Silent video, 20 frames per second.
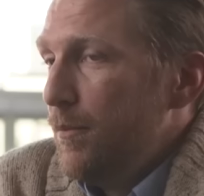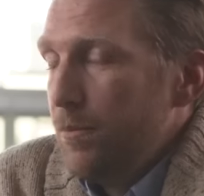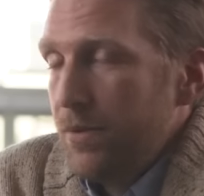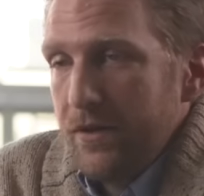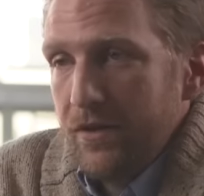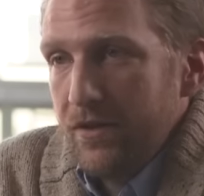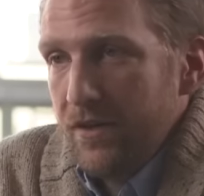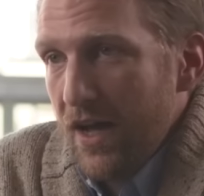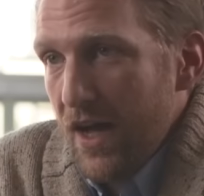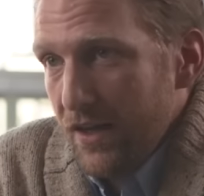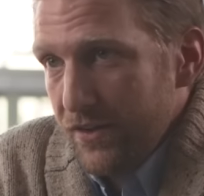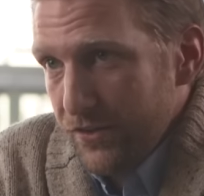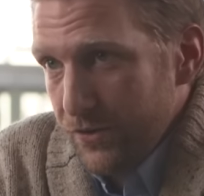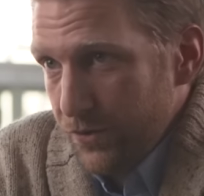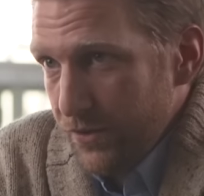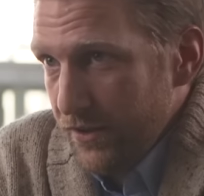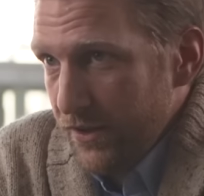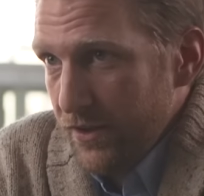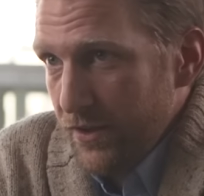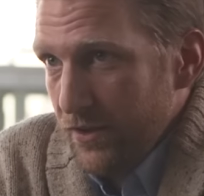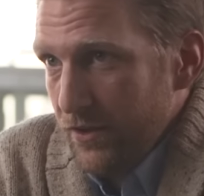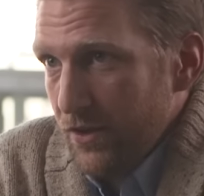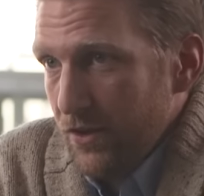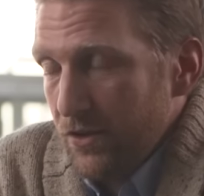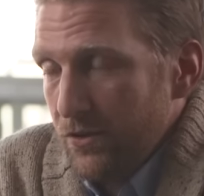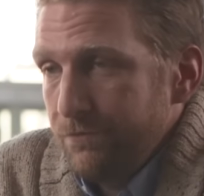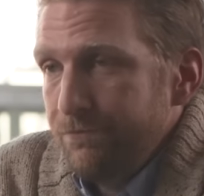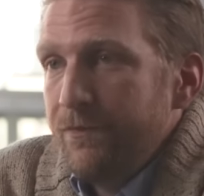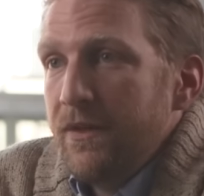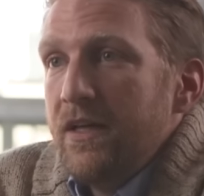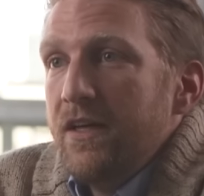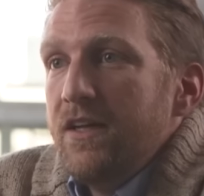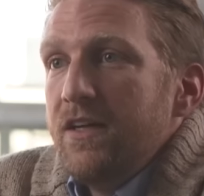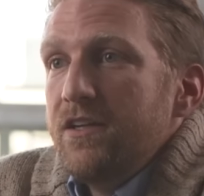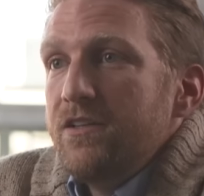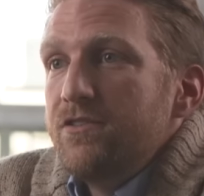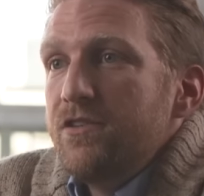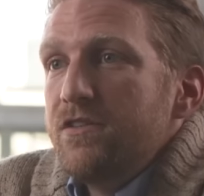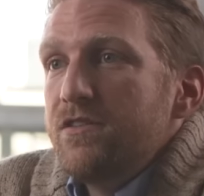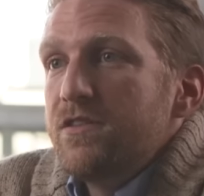but you're not doing it alone.
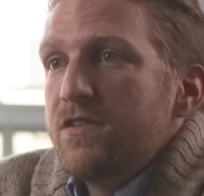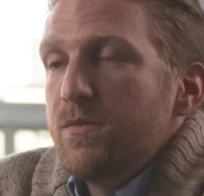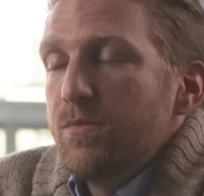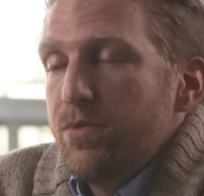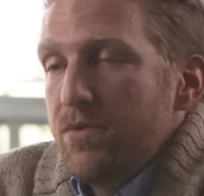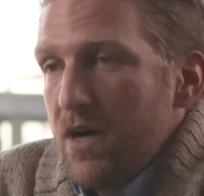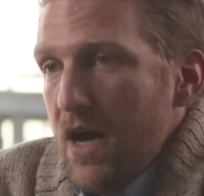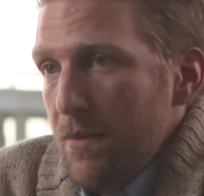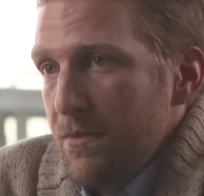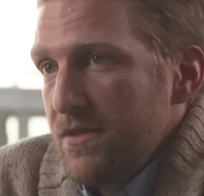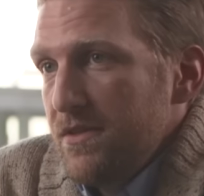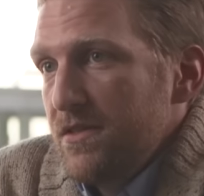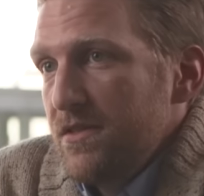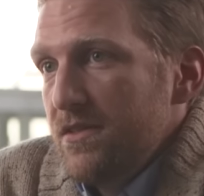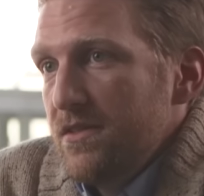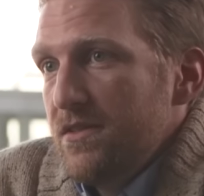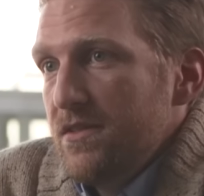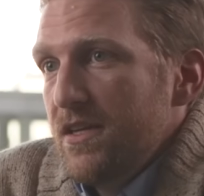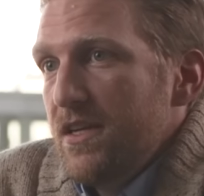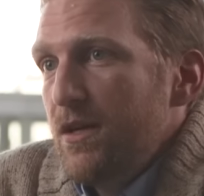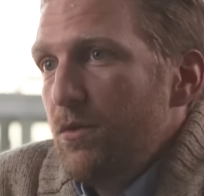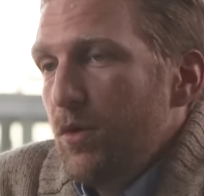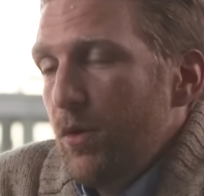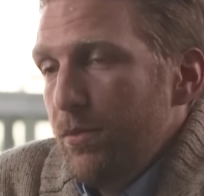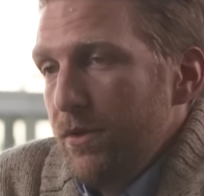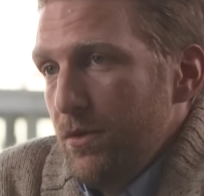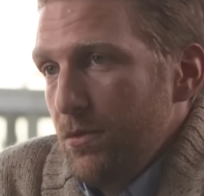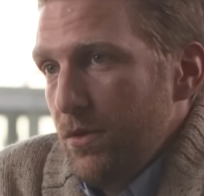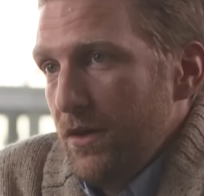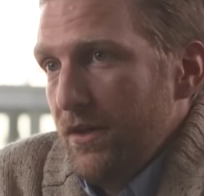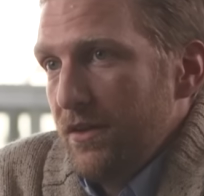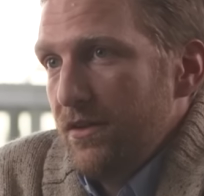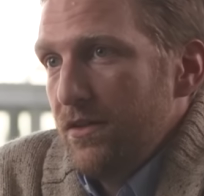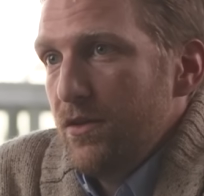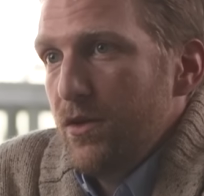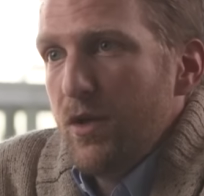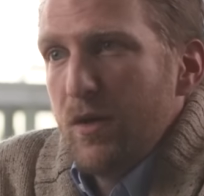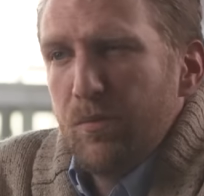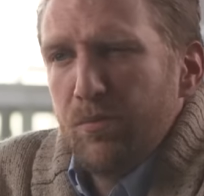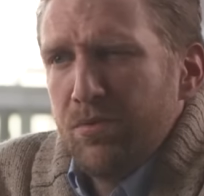Jesus promises he will be with
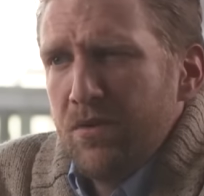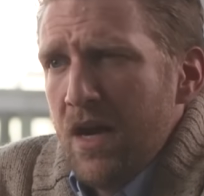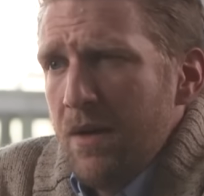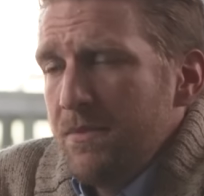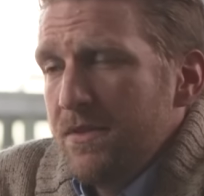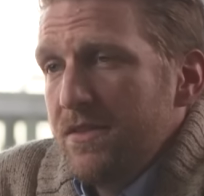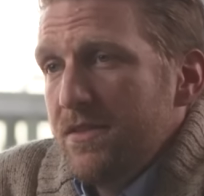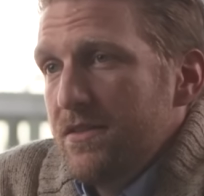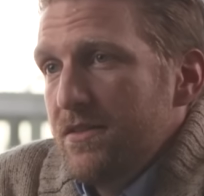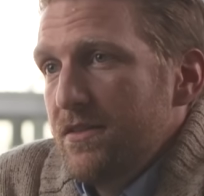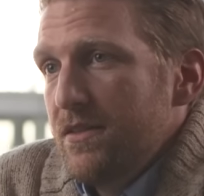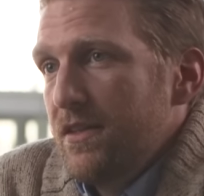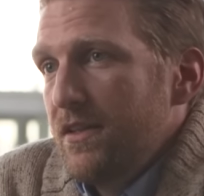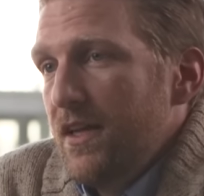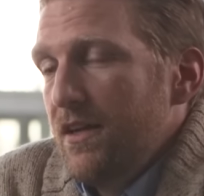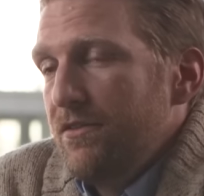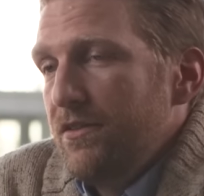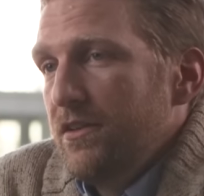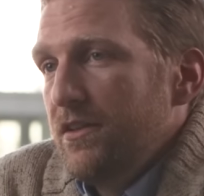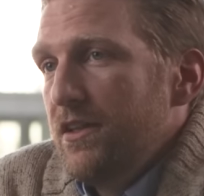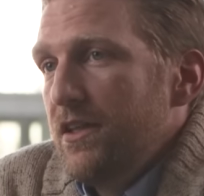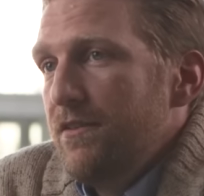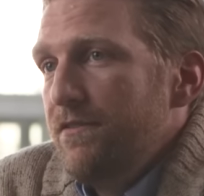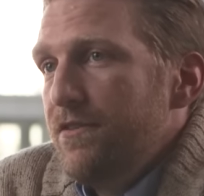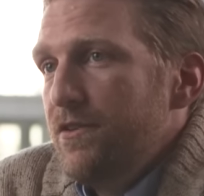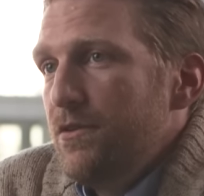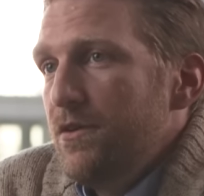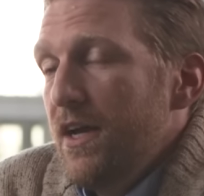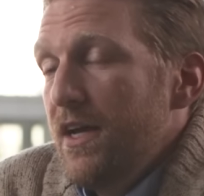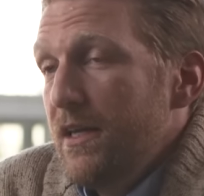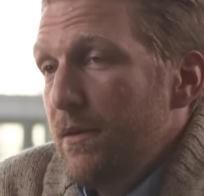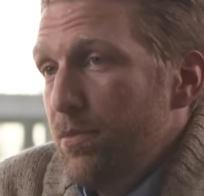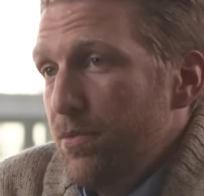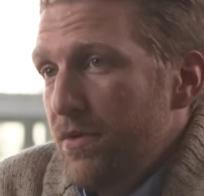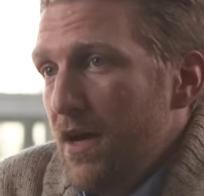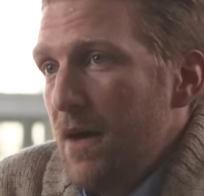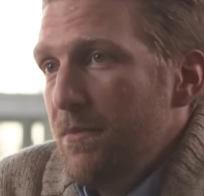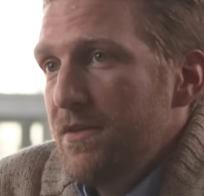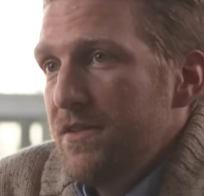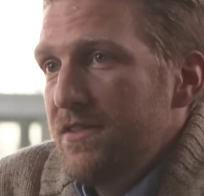you. He promises to never leave you. And he
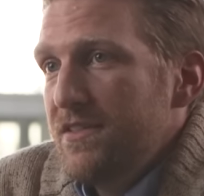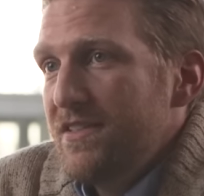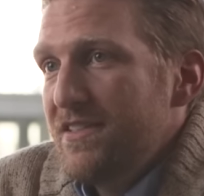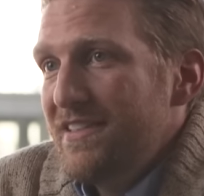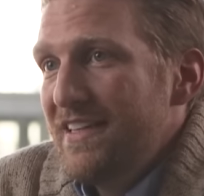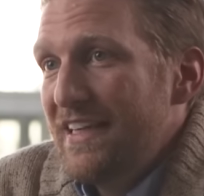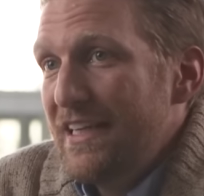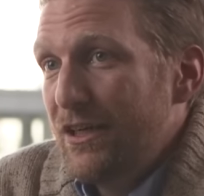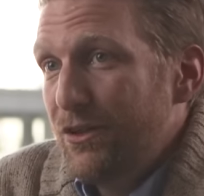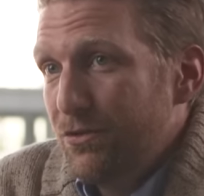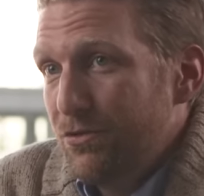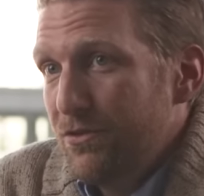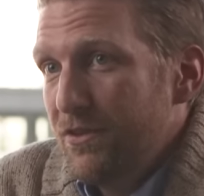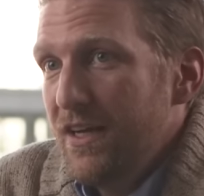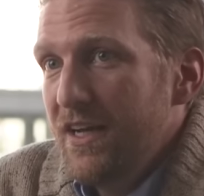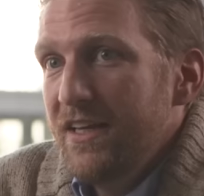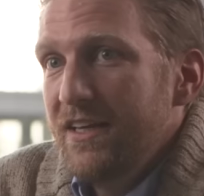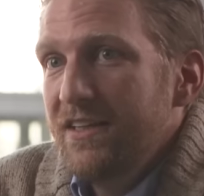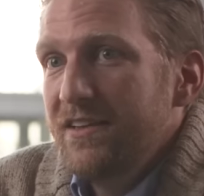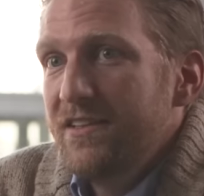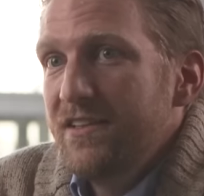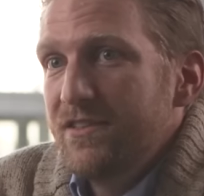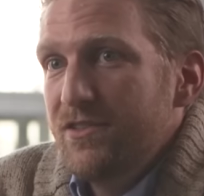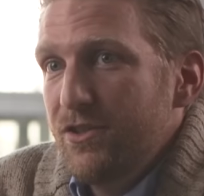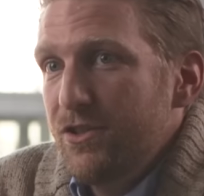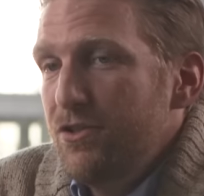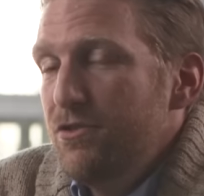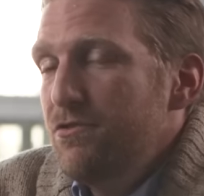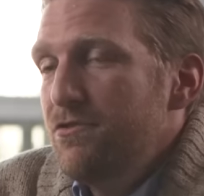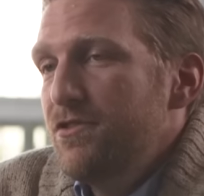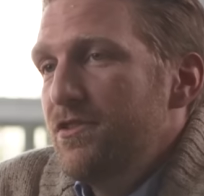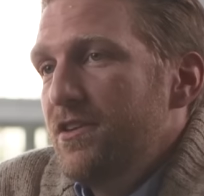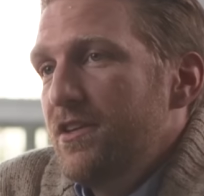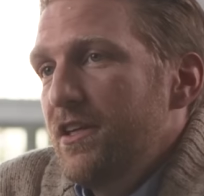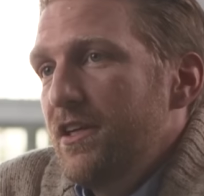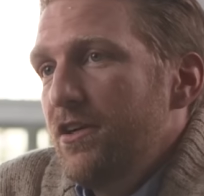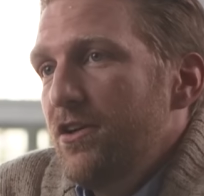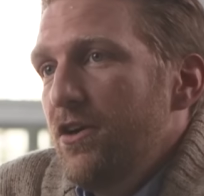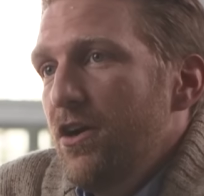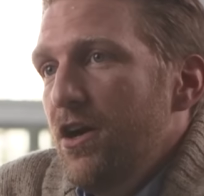promises that he created this huge
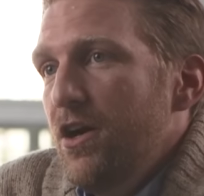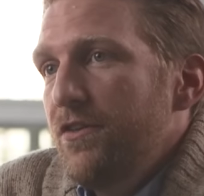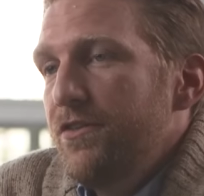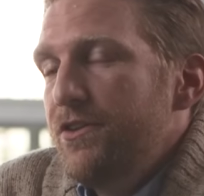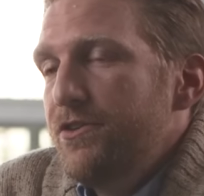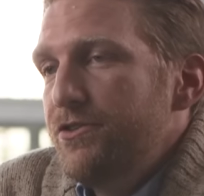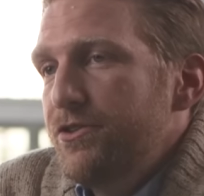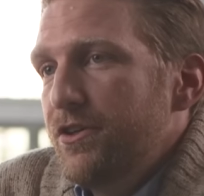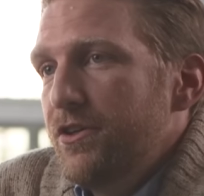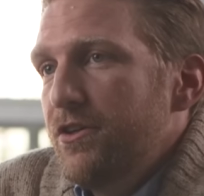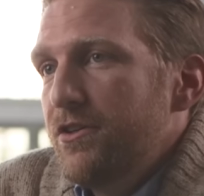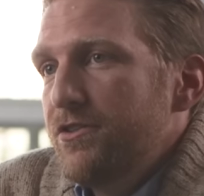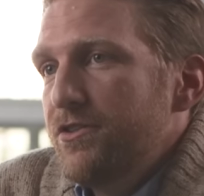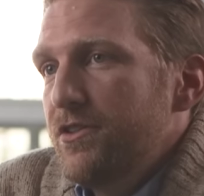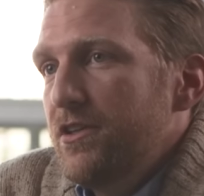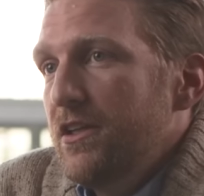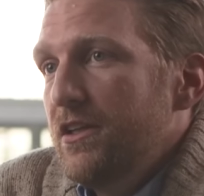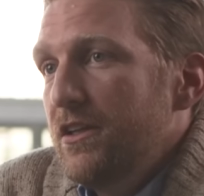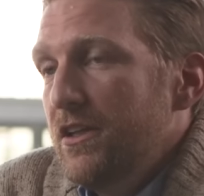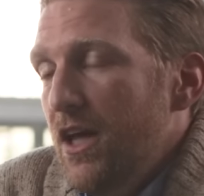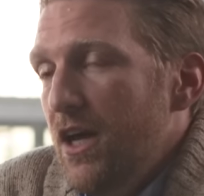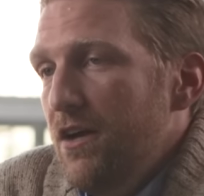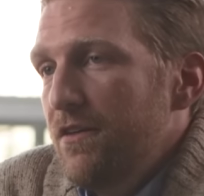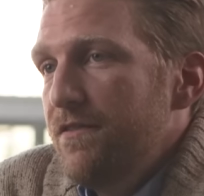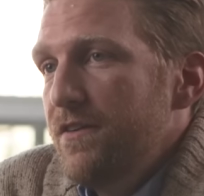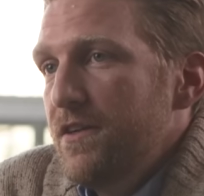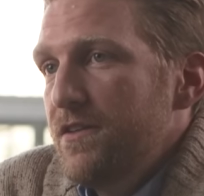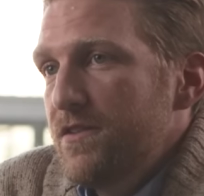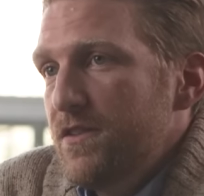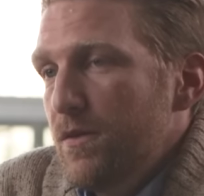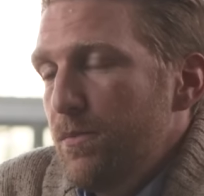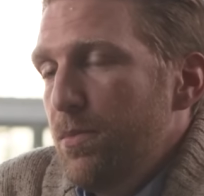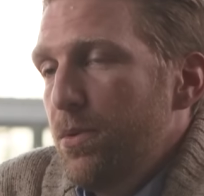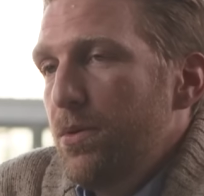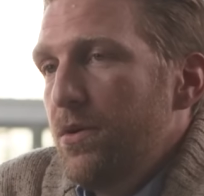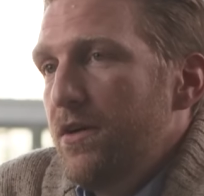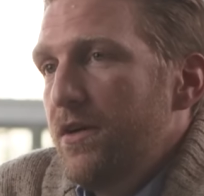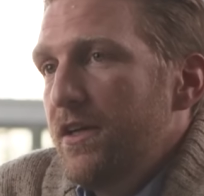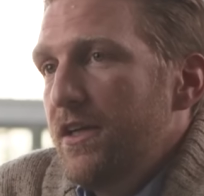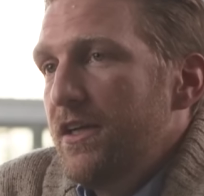thing called the church to love and
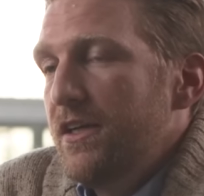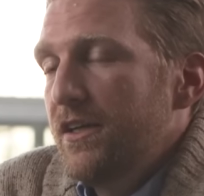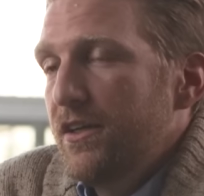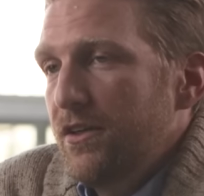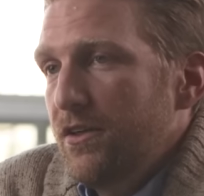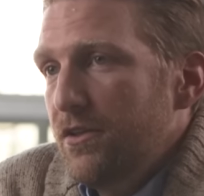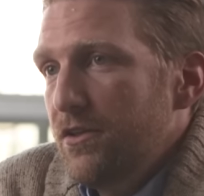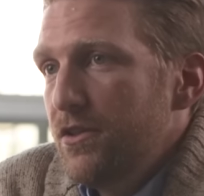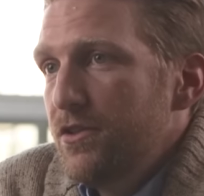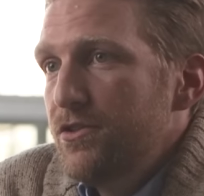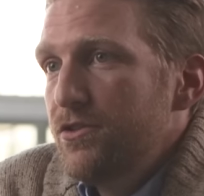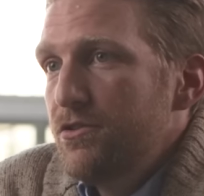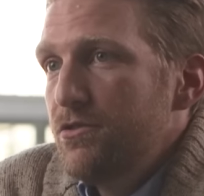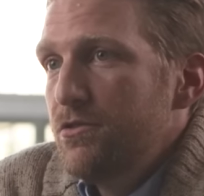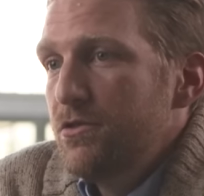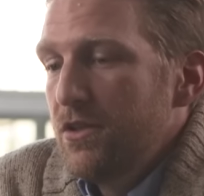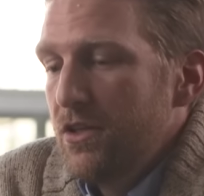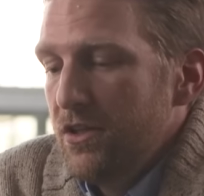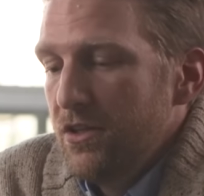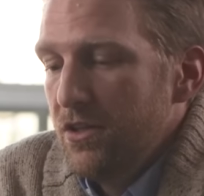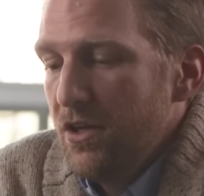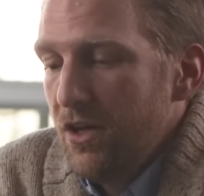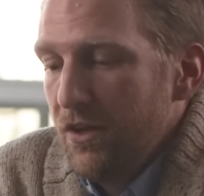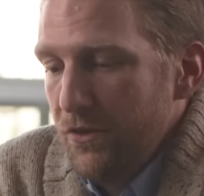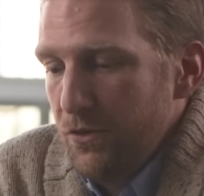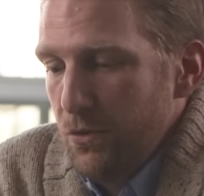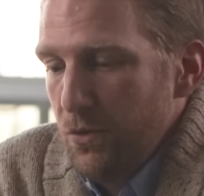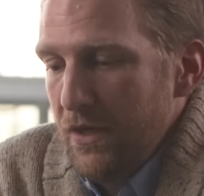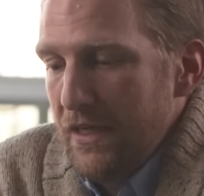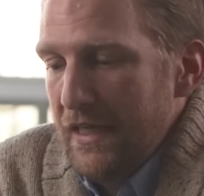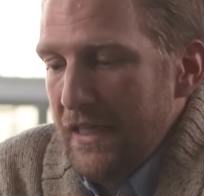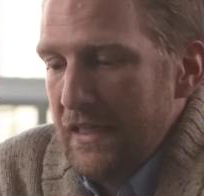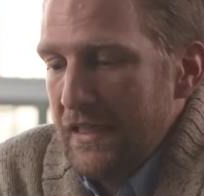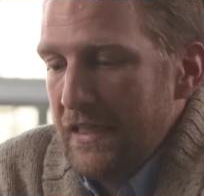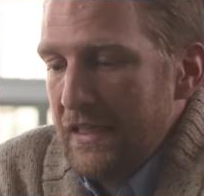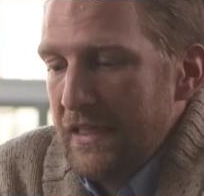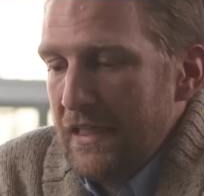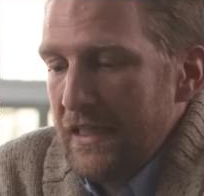support and encourage you along the way.